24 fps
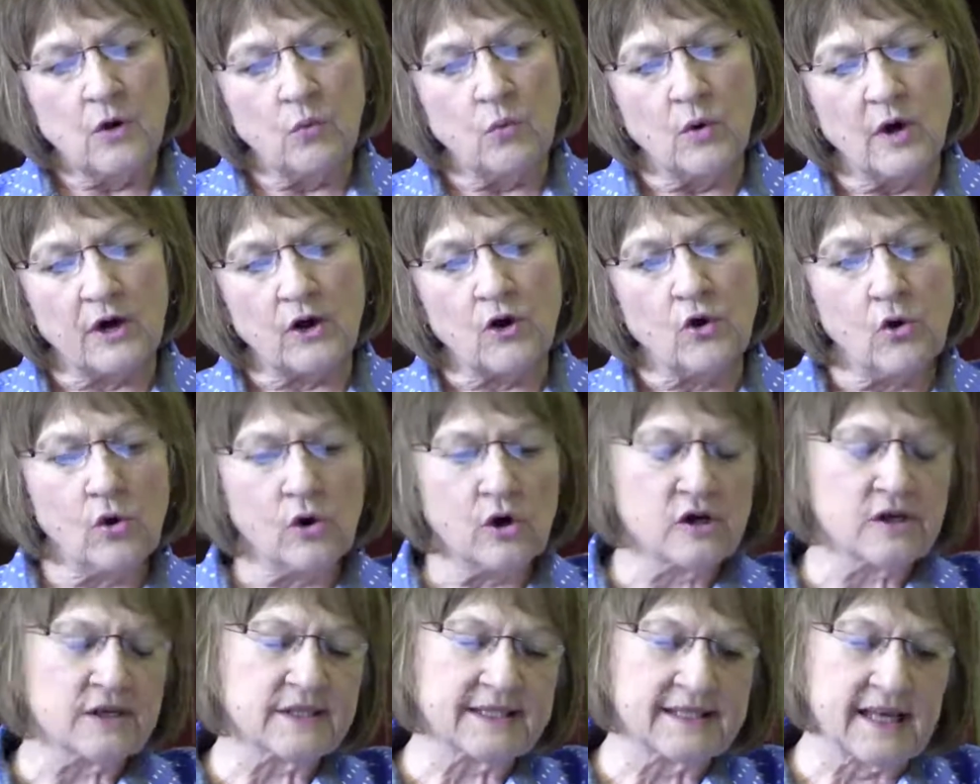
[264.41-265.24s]
What
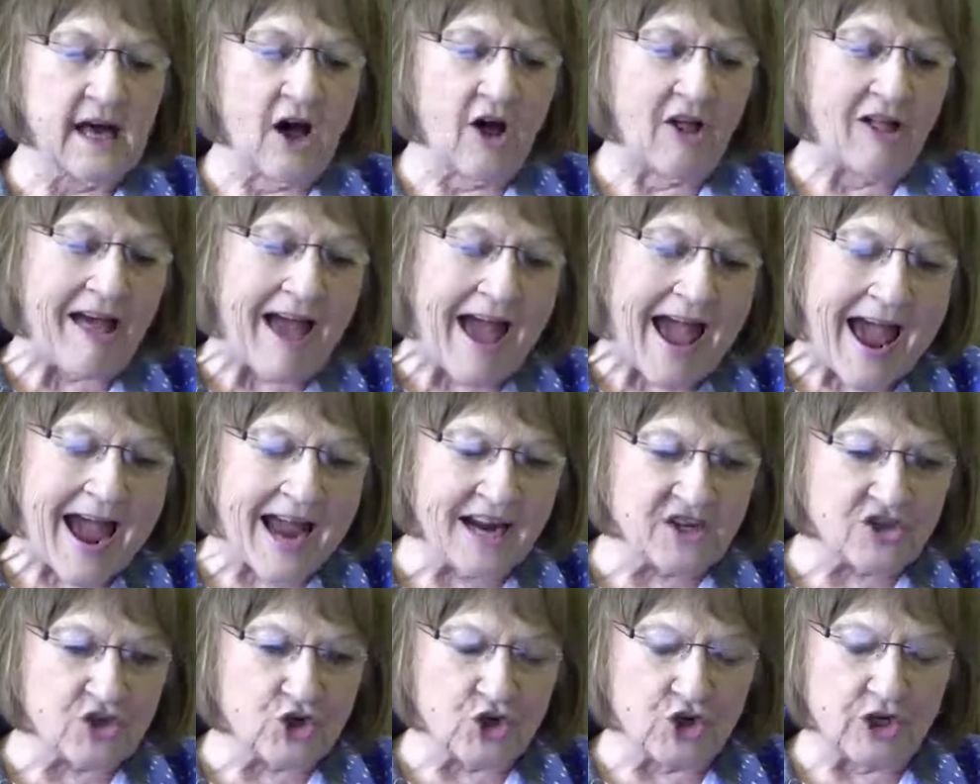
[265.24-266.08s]
cortisol
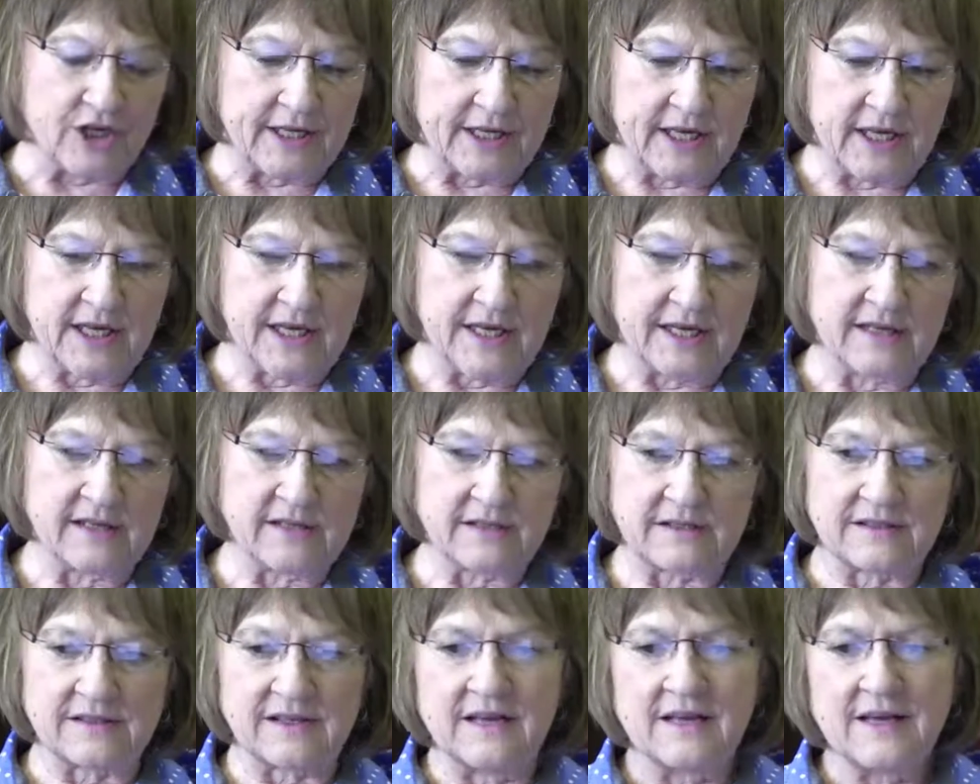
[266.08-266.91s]
actually
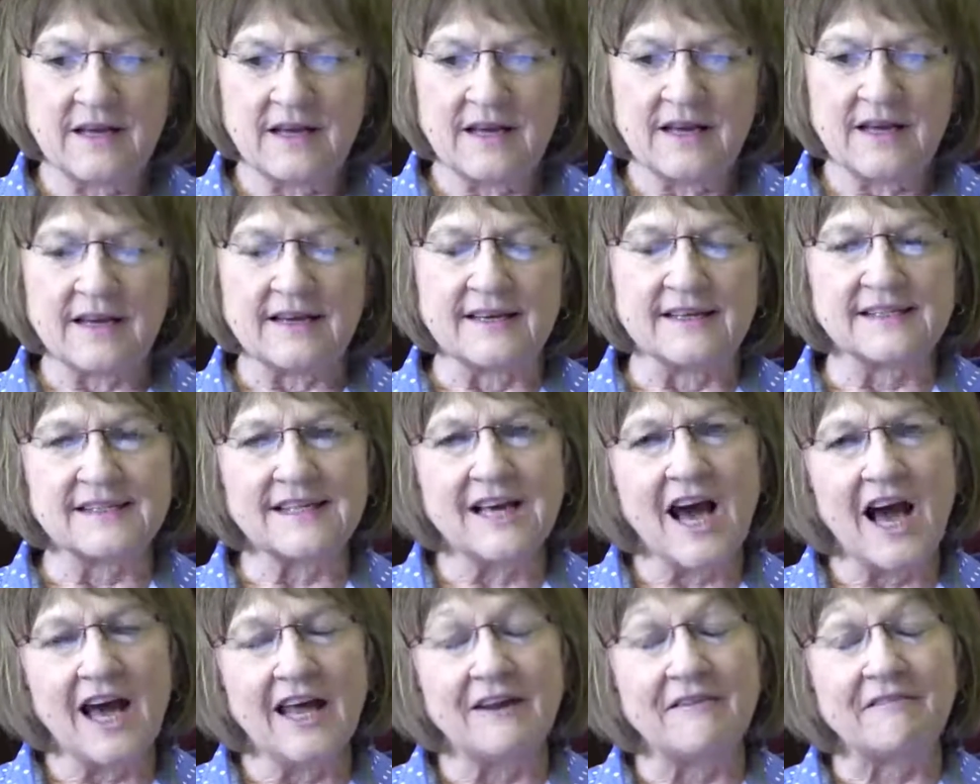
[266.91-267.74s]
is
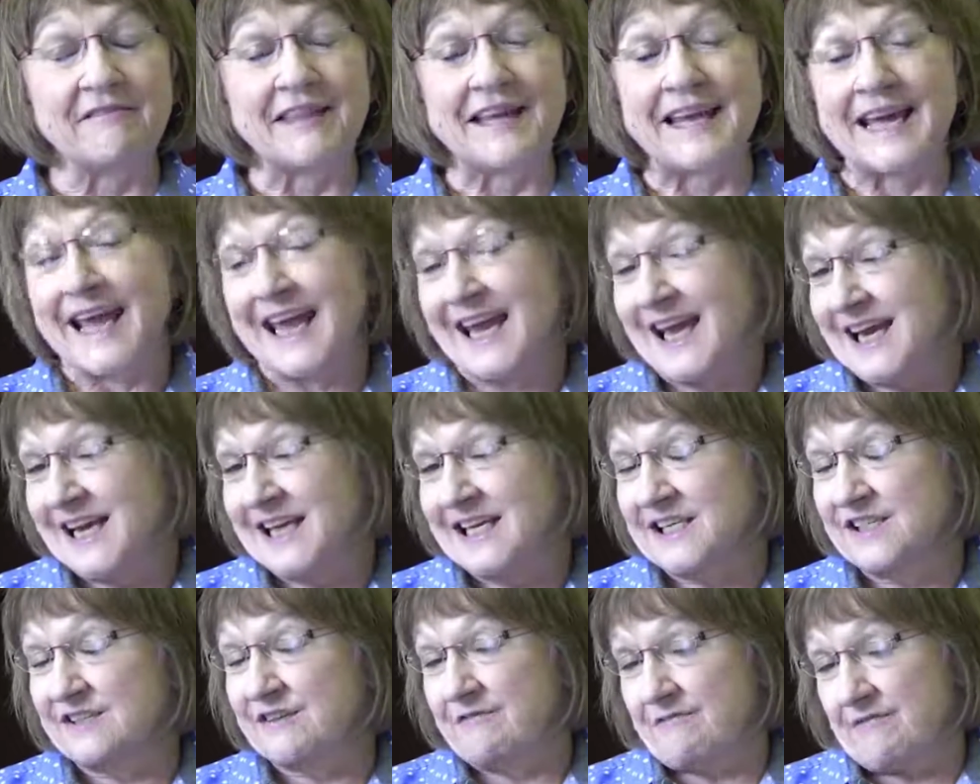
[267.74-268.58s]
kind of the
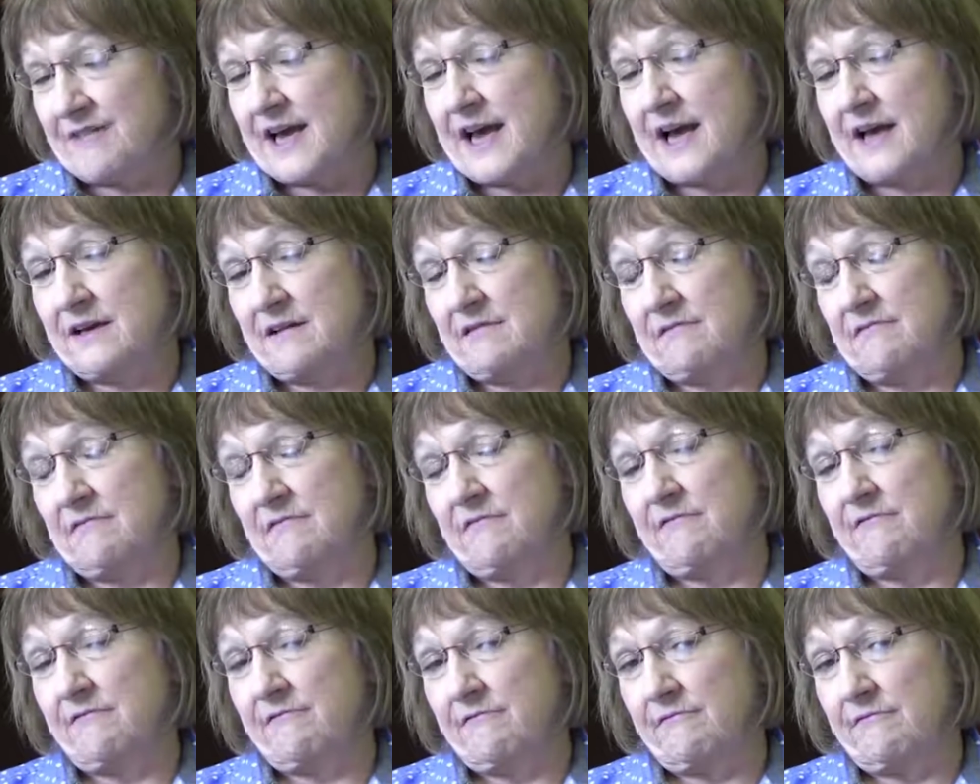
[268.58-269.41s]
end of that
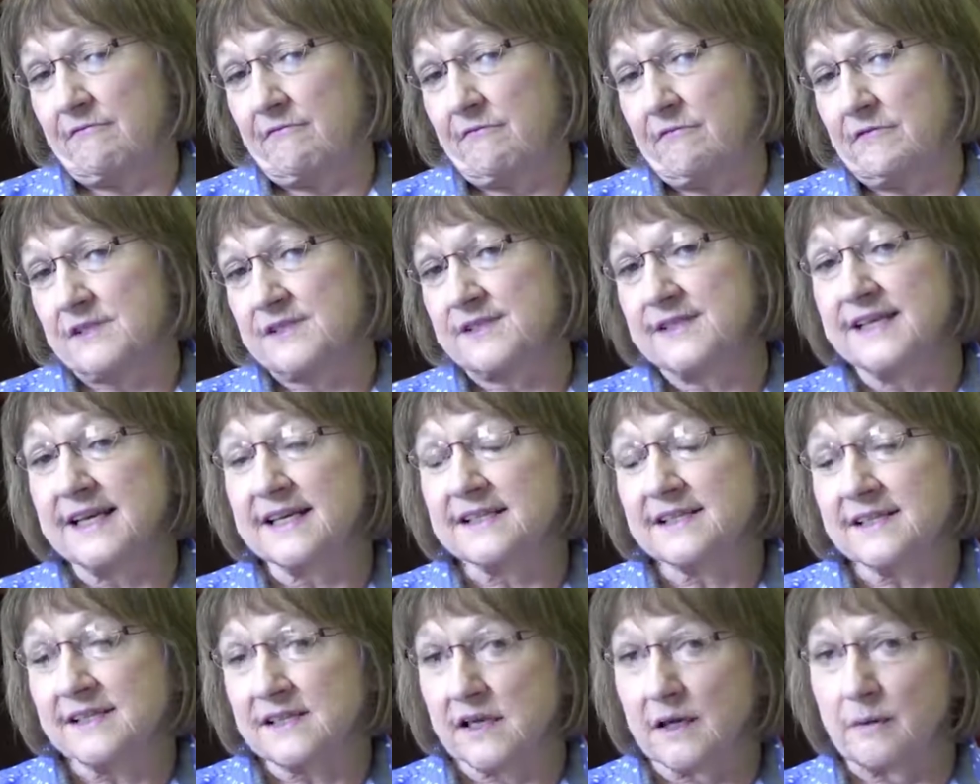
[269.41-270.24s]

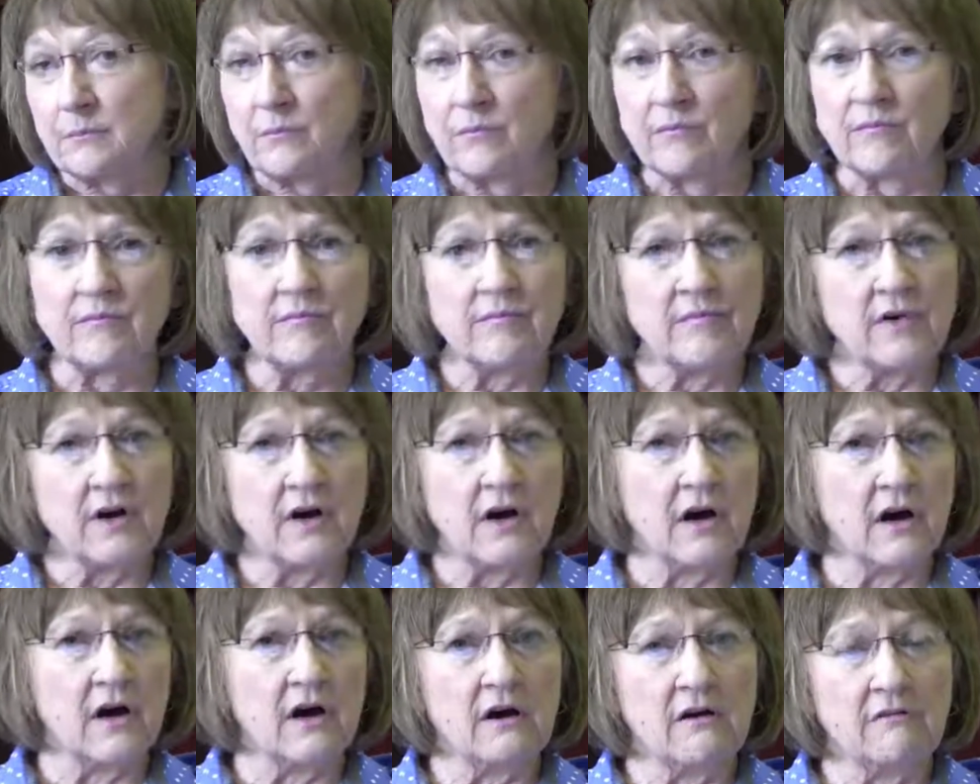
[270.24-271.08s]
system
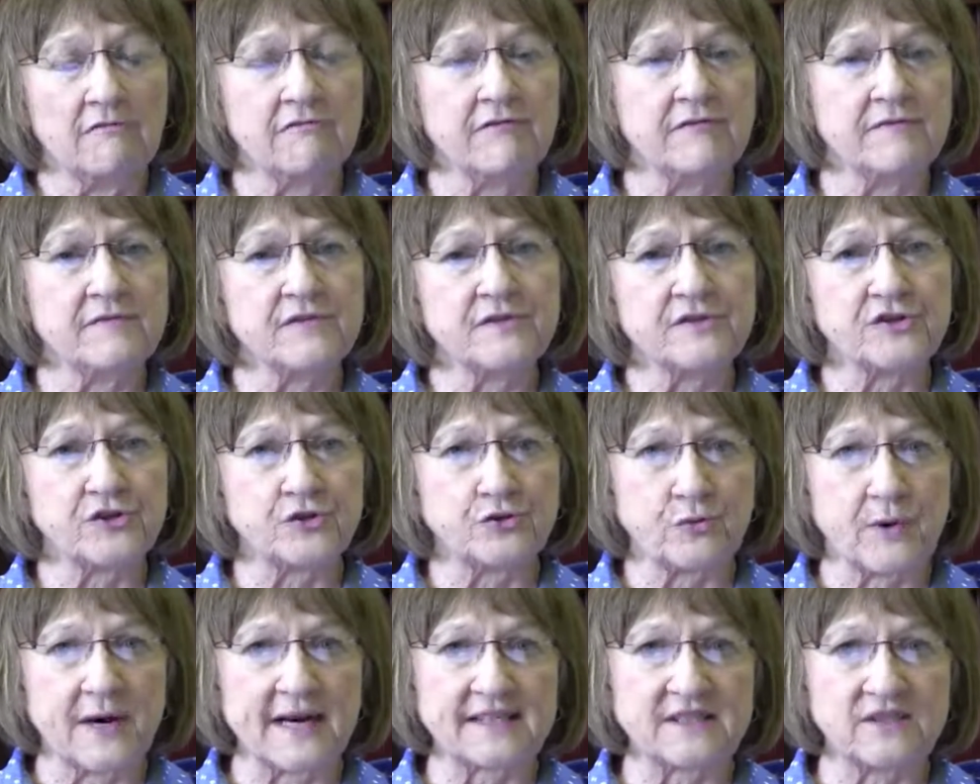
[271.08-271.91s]
of
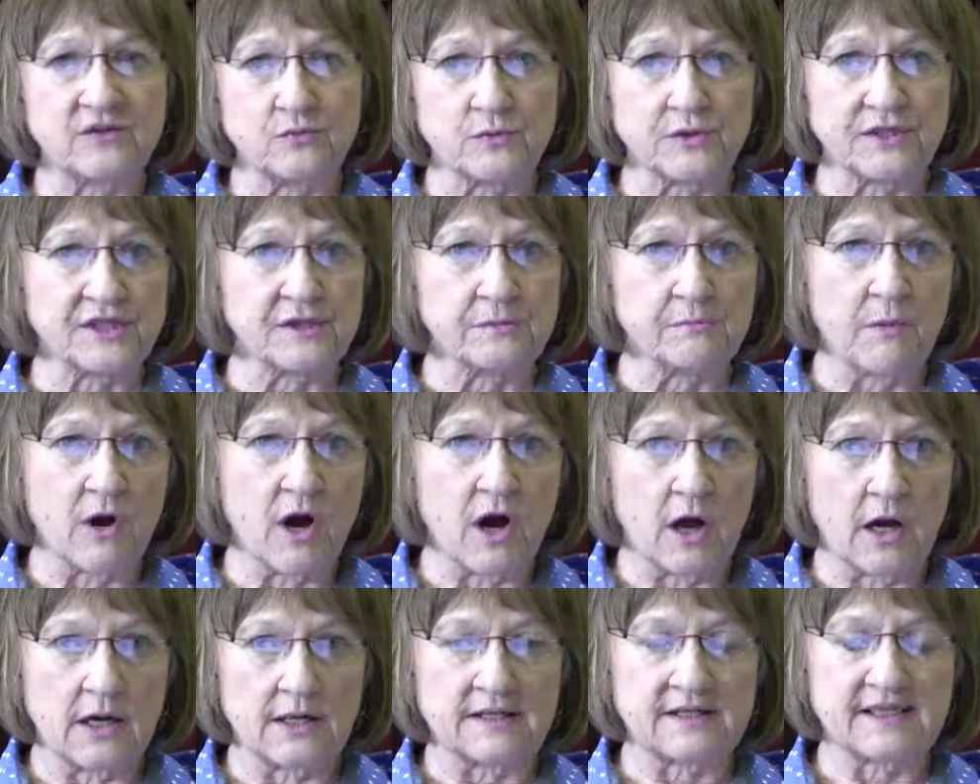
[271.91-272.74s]
stress
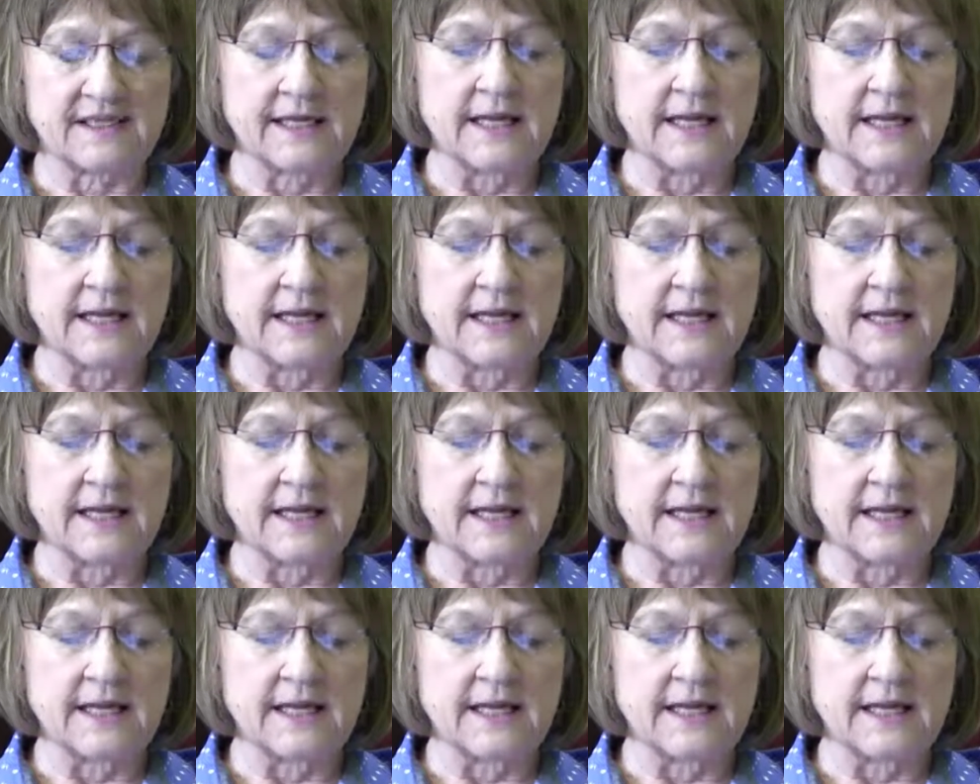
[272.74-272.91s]
response.